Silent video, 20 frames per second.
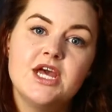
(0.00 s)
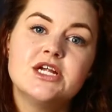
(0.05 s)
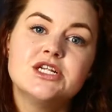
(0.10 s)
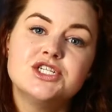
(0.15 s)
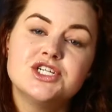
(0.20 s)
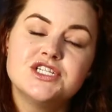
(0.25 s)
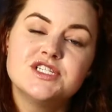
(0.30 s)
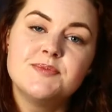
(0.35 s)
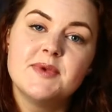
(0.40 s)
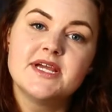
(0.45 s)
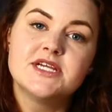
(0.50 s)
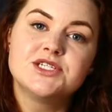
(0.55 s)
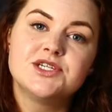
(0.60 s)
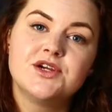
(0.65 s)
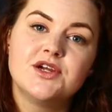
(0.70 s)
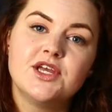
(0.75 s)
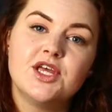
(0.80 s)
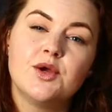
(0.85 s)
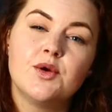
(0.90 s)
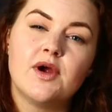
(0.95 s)
Just make
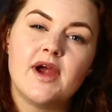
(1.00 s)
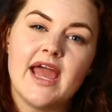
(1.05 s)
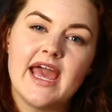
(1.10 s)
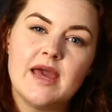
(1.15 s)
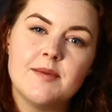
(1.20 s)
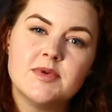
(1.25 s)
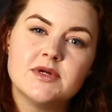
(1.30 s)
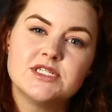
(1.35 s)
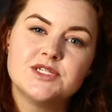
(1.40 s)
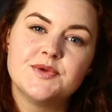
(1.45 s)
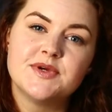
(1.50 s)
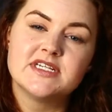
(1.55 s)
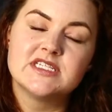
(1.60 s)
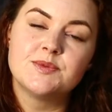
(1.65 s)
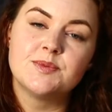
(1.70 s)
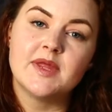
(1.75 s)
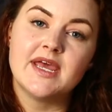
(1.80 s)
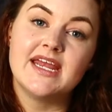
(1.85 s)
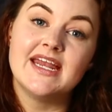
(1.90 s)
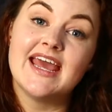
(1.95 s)
sure you are able to
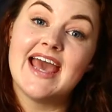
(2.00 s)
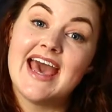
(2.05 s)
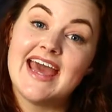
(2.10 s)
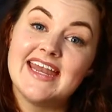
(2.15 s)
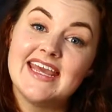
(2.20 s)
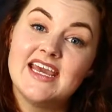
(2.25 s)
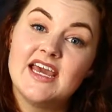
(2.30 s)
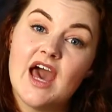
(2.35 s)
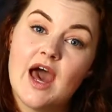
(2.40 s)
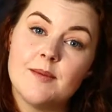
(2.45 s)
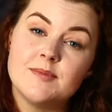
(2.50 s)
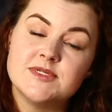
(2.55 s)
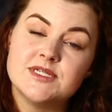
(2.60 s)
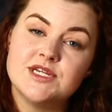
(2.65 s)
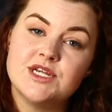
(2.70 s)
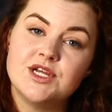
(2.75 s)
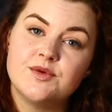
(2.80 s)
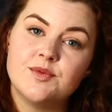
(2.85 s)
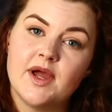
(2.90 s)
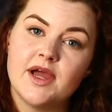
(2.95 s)
explain any gaps
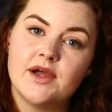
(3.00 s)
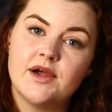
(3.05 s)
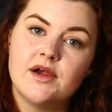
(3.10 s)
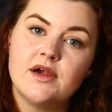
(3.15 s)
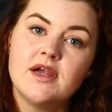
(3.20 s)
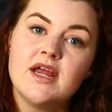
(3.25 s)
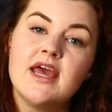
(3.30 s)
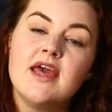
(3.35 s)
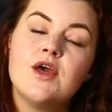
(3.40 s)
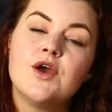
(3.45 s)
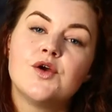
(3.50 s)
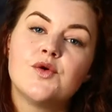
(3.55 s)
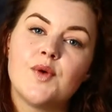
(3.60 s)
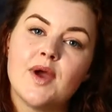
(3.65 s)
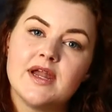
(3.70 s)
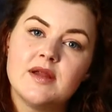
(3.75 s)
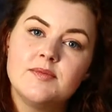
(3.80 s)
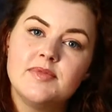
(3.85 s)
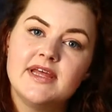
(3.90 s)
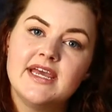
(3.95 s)
in your record
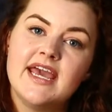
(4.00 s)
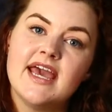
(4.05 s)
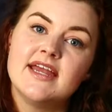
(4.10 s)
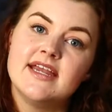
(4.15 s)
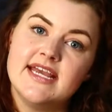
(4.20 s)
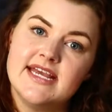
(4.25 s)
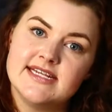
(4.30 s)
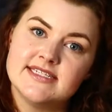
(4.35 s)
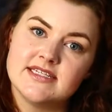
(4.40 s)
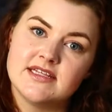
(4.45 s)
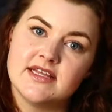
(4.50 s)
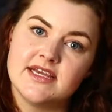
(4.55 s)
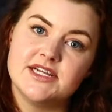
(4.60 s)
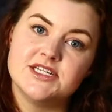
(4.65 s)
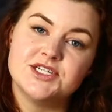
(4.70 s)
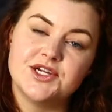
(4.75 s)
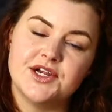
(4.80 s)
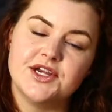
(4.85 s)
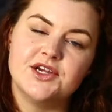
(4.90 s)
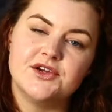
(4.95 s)
credibly and easily
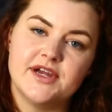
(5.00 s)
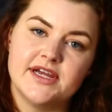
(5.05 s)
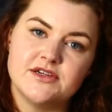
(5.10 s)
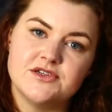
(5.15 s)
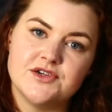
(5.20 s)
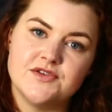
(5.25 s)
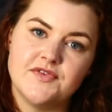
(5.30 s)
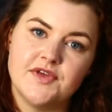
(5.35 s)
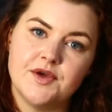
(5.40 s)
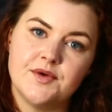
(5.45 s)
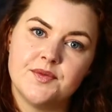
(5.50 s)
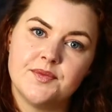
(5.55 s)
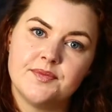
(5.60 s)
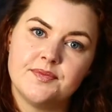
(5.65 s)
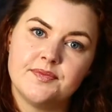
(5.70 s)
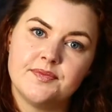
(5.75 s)
during your interview.